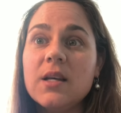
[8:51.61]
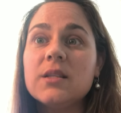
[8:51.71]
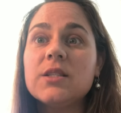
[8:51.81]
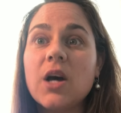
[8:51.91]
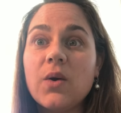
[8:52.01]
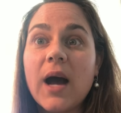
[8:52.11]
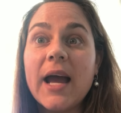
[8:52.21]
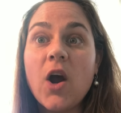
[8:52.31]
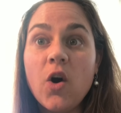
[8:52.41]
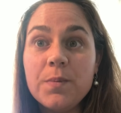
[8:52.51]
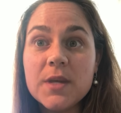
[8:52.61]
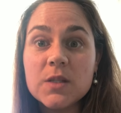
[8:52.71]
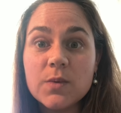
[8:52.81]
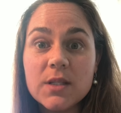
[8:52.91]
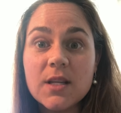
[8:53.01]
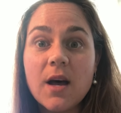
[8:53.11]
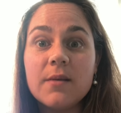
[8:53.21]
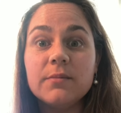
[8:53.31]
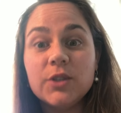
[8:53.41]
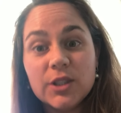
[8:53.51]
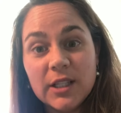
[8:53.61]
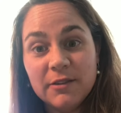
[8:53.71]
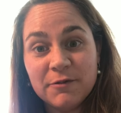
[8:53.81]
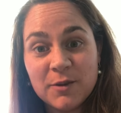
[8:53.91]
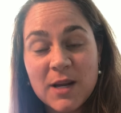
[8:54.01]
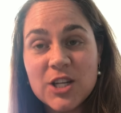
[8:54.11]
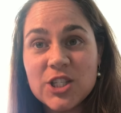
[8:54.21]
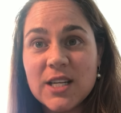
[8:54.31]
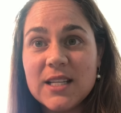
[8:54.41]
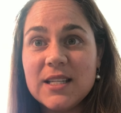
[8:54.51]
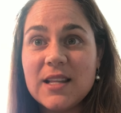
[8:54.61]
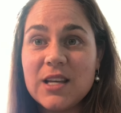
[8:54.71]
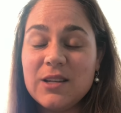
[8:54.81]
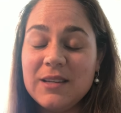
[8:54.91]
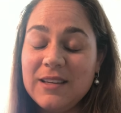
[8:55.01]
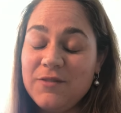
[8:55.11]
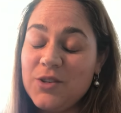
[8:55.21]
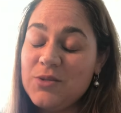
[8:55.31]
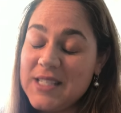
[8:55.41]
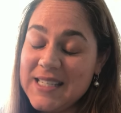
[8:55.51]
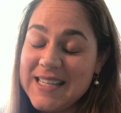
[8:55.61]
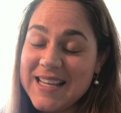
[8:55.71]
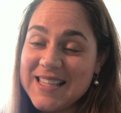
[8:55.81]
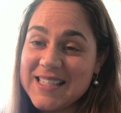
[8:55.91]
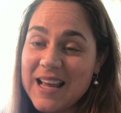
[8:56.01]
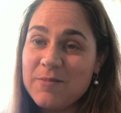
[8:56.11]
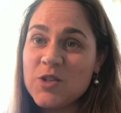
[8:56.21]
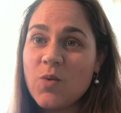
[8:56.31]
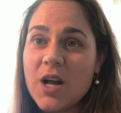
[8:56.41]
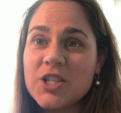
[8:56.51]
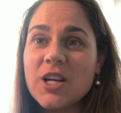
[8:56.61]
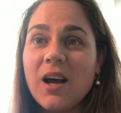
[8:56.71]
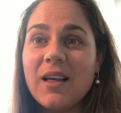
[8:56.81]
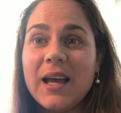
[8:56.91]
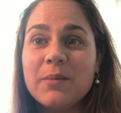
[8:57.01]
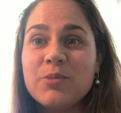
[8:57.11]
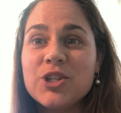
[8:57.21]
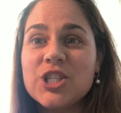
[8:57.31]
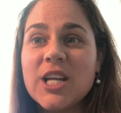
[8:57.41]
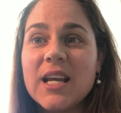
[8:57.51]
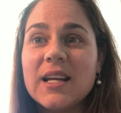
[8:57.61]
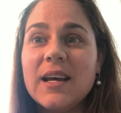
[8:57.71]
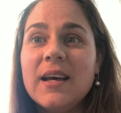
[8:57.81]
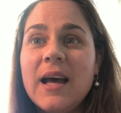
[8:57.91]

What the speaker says: So I hope this was some good information, and that if you did take the time to watch it all, I appreciate it.